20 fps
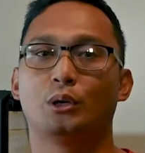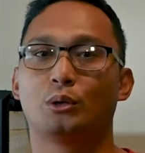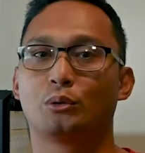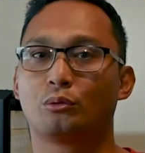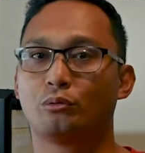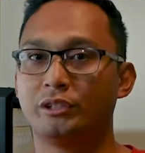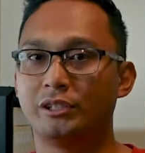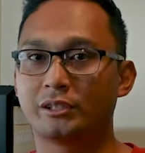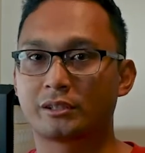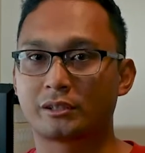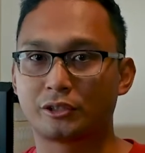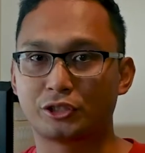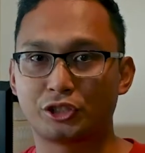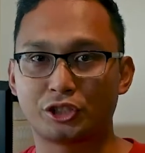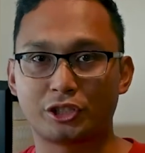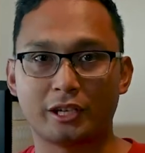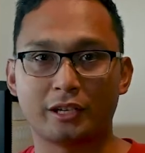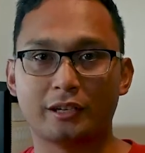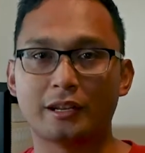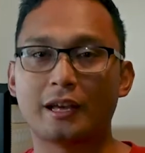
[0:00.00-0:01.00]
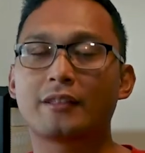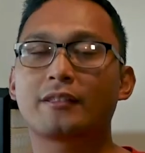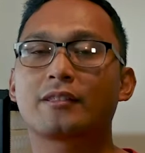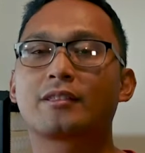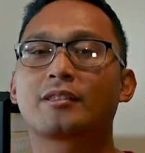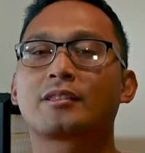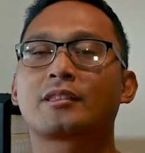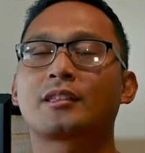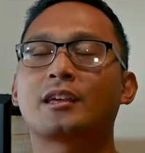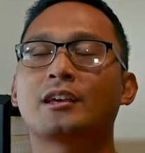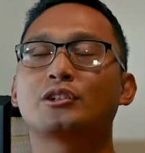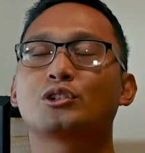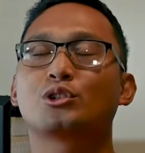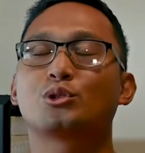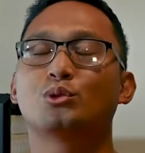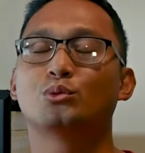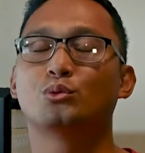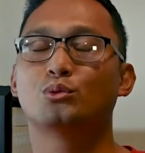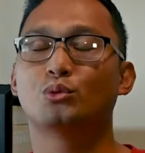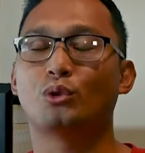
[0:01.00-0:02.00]
researched it thanks
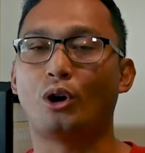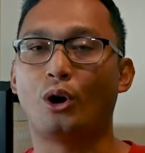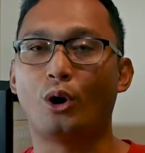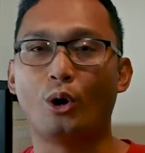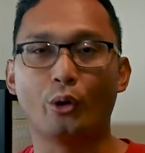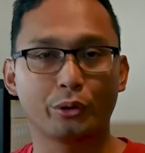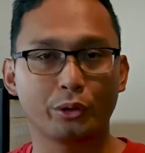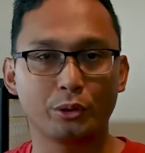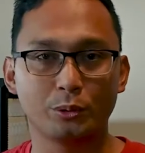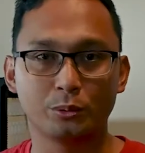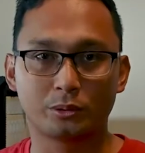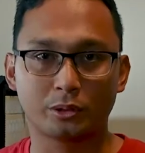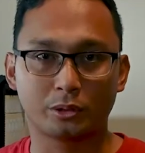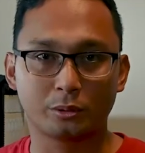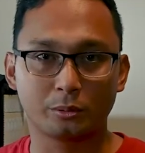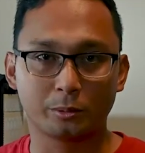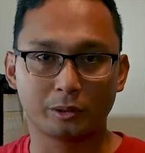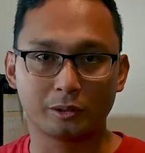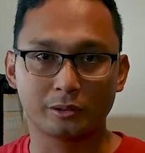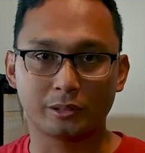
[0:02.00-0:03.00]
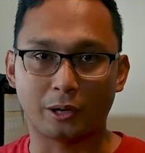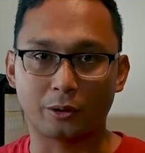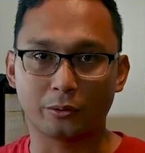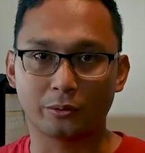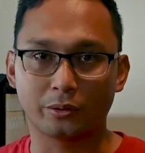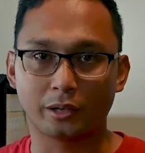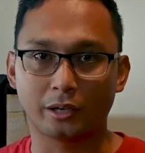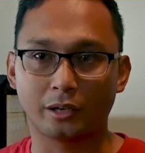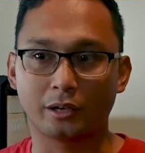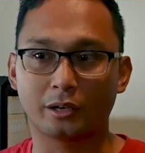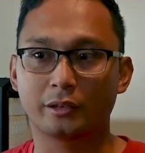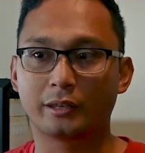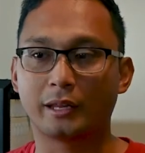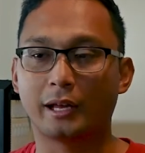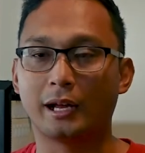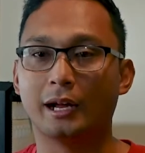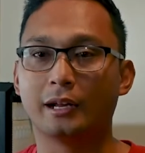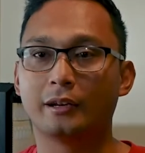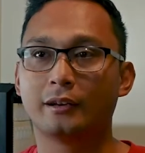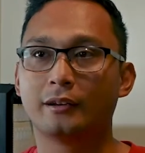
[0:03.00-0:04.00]
to all the YouTubers out there
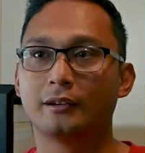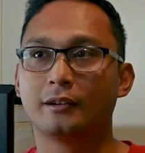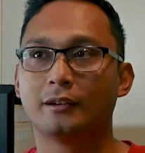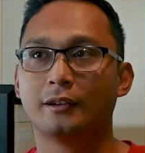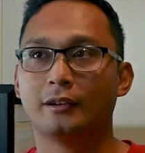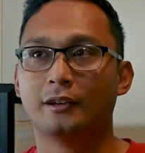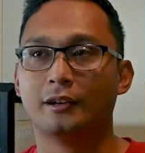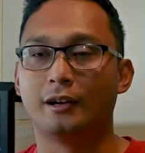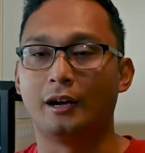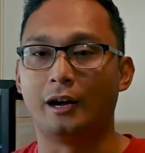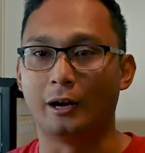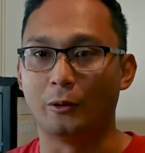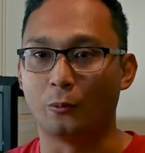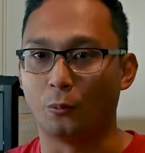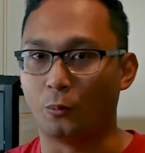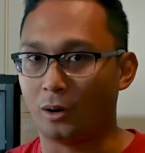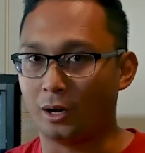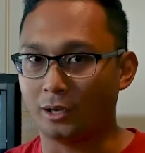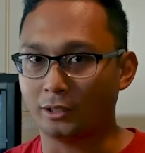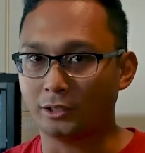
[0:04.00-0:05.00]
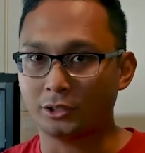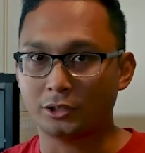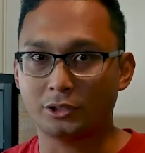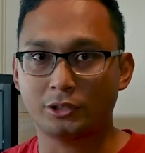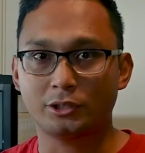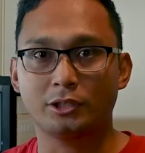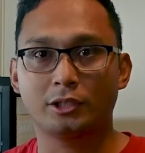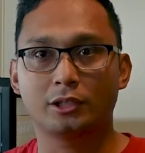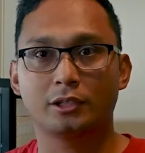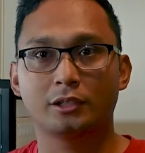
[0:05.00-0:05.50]
that I watched,